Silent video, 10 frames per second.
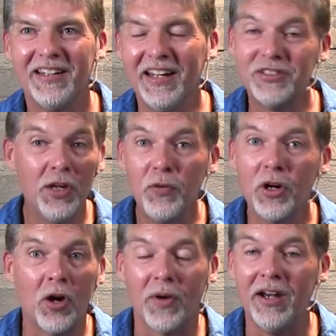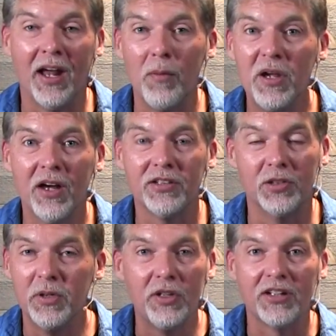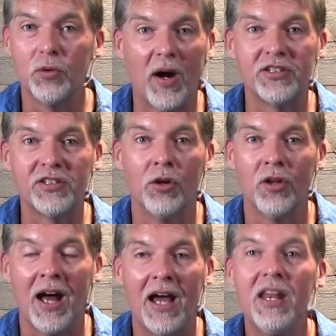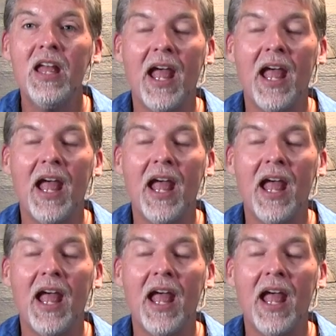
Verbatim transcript: It's difficult right now. I'll be honest. Some of you guys are watching it online